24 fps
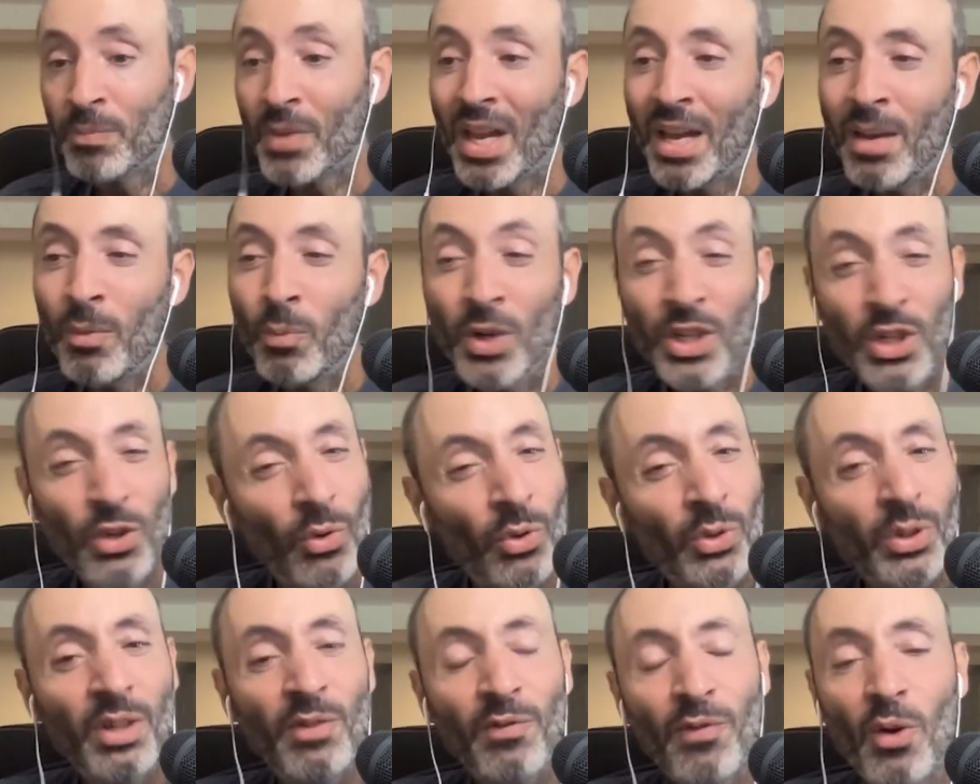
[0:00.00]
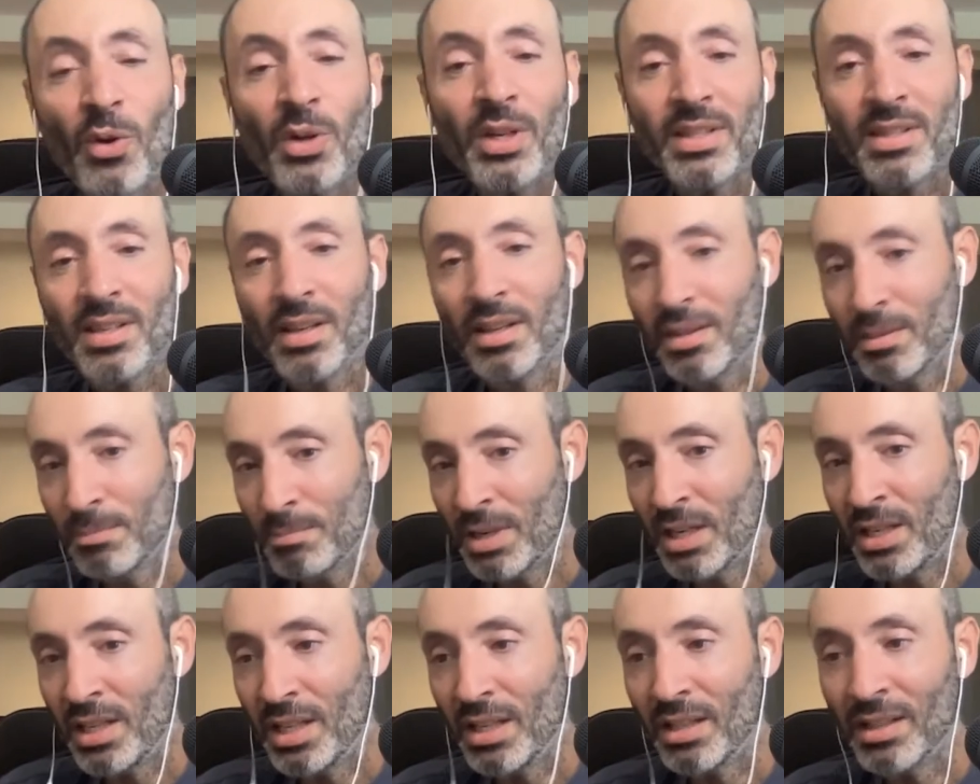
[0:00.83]
And when you only focus on the
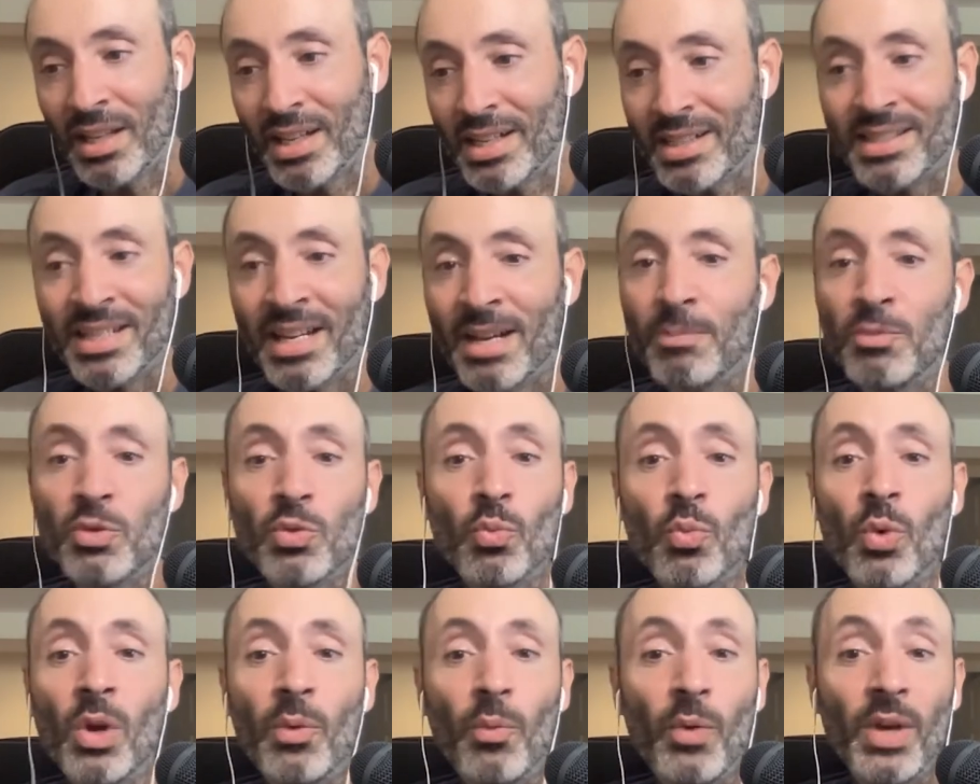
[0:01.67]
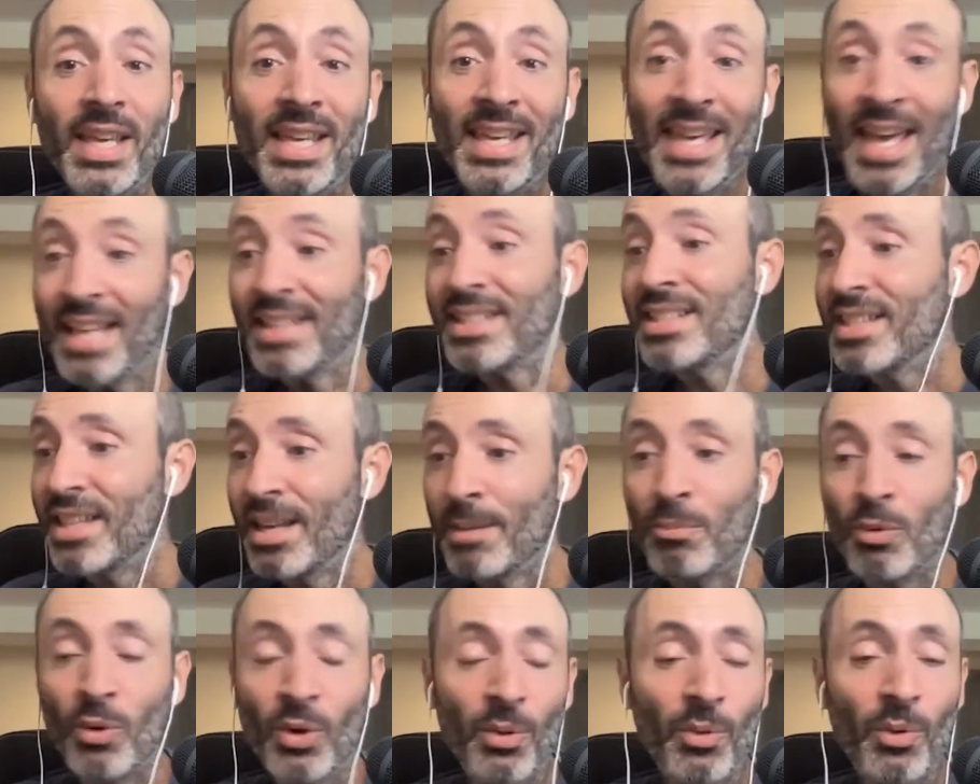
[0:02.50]
money, a lot of times when we get to that
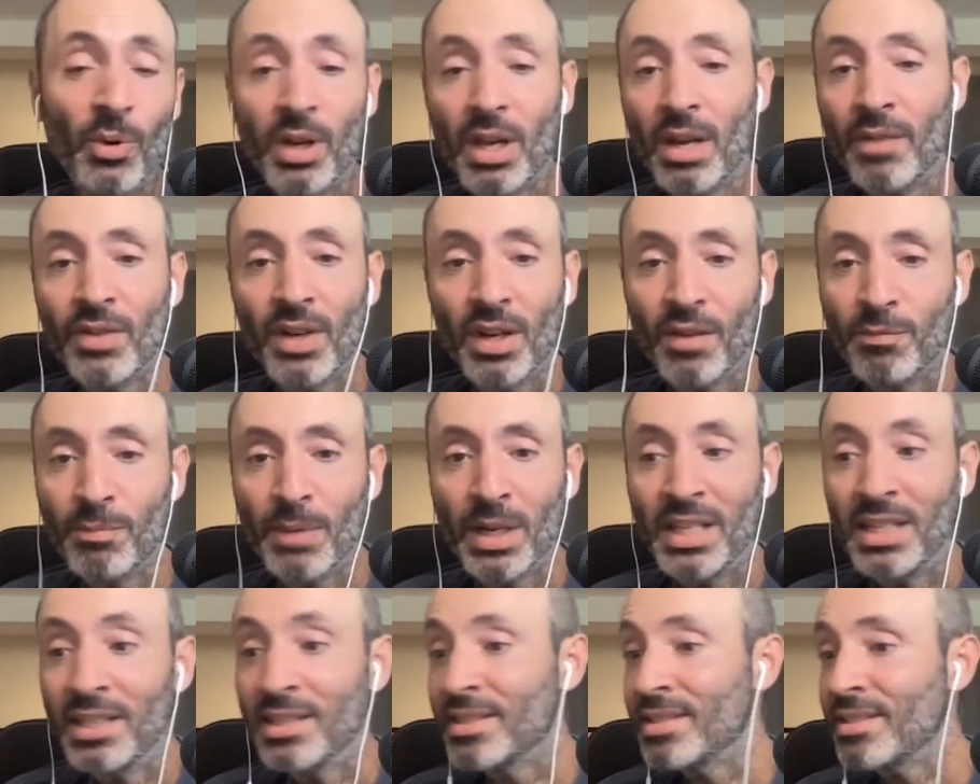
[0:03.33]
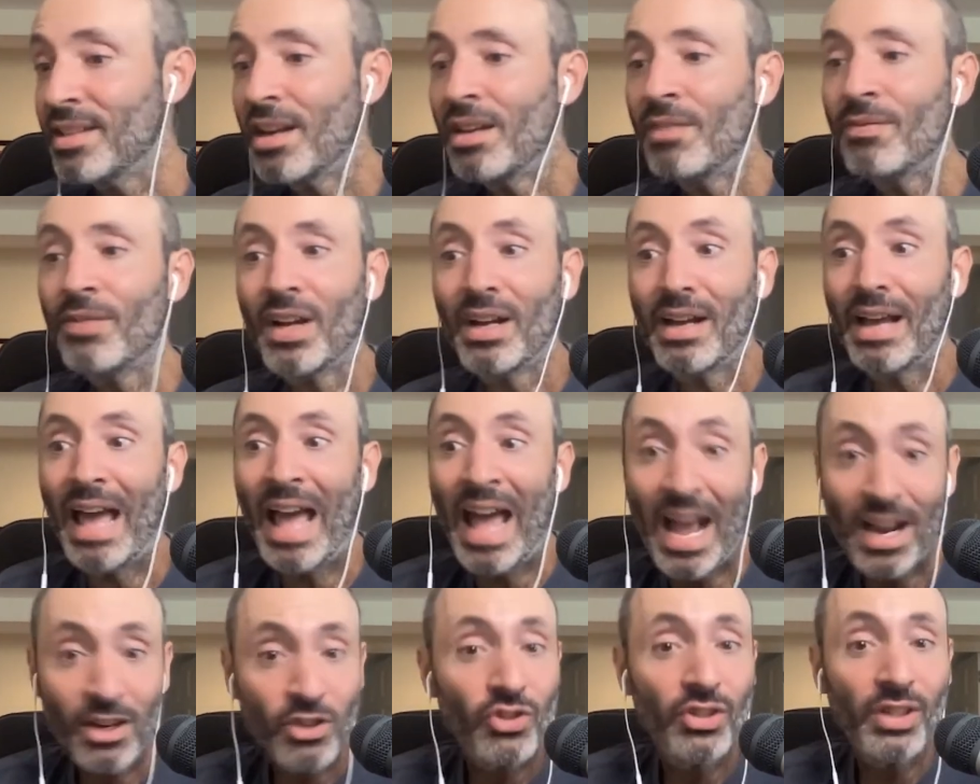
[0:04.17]
point where we have enough money, instead of
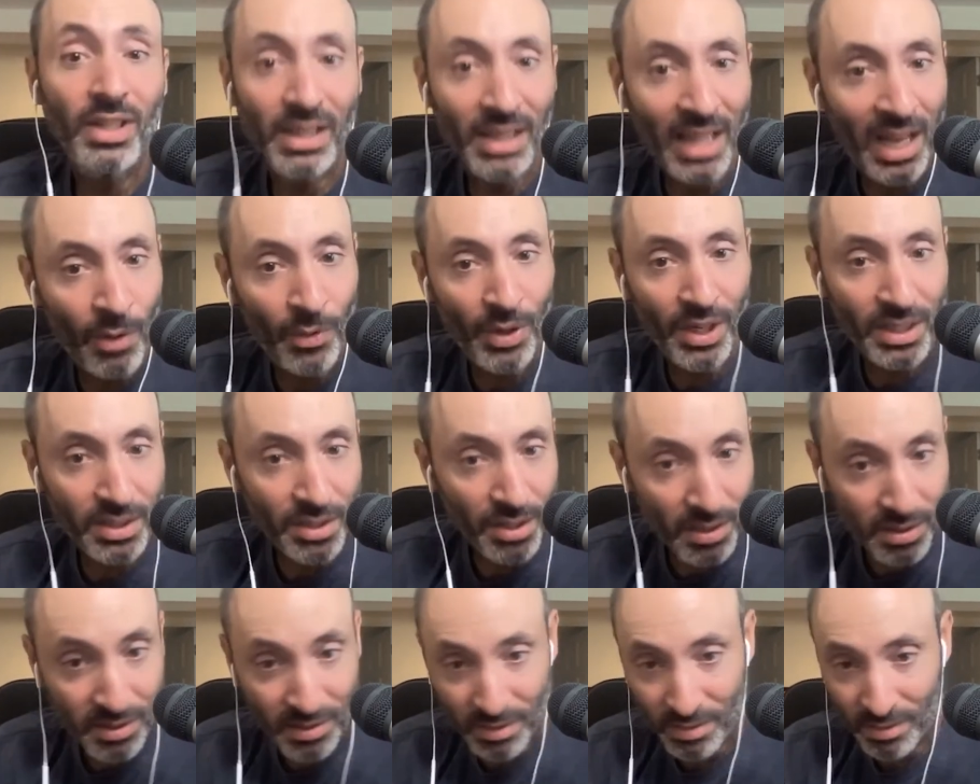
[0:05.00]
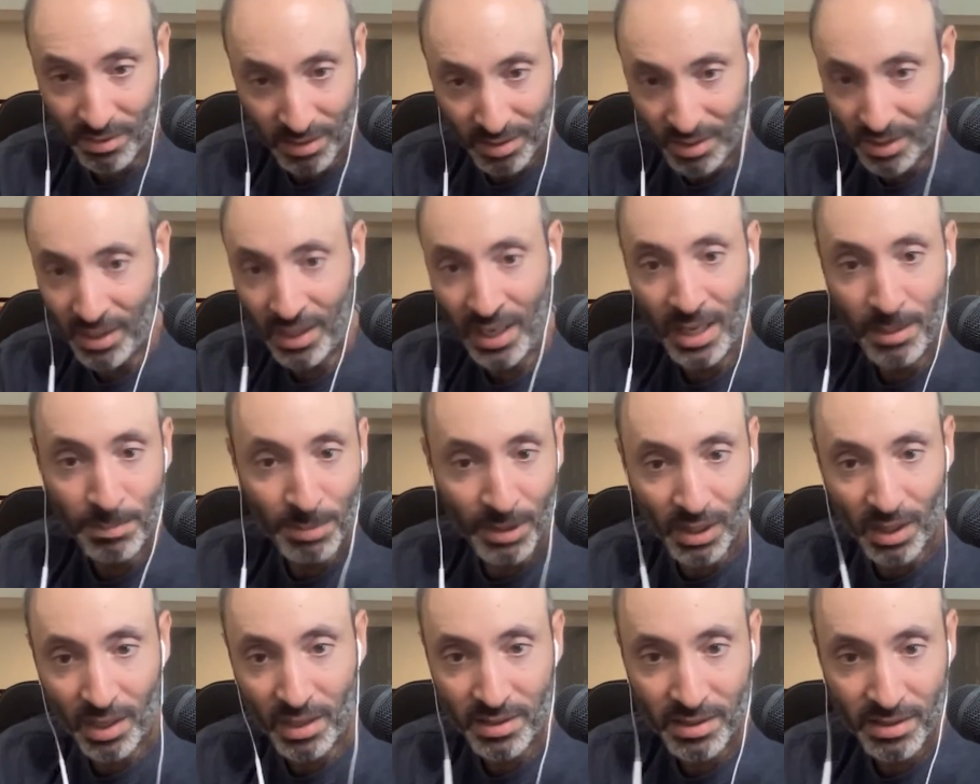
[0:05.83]
actually allowing it to, to enable
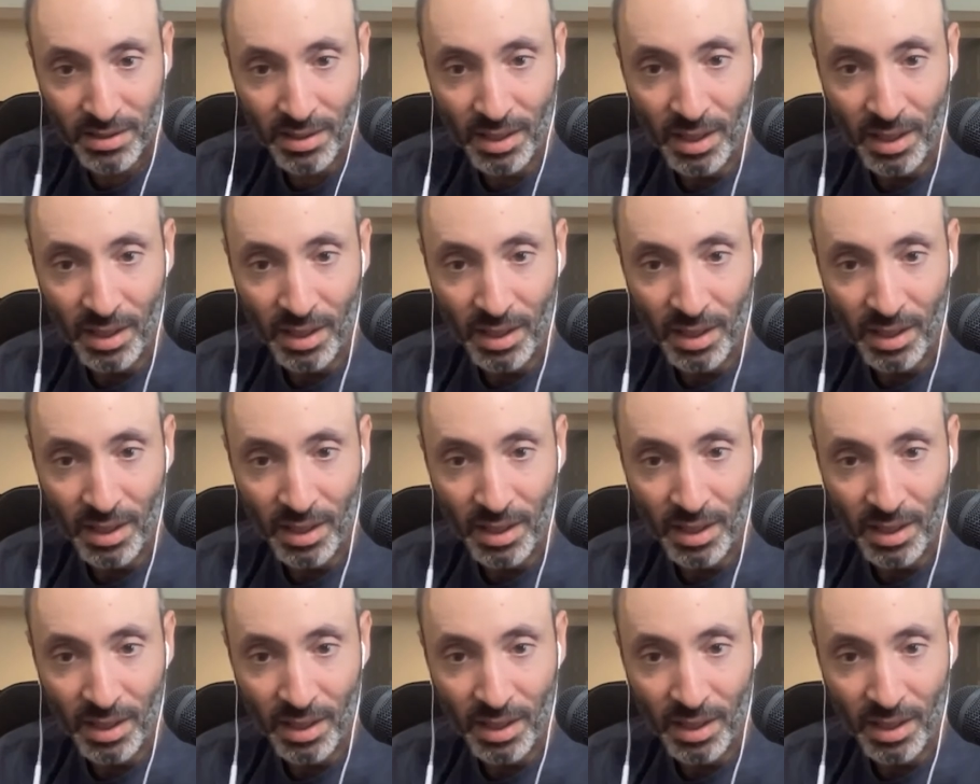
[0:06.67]
us,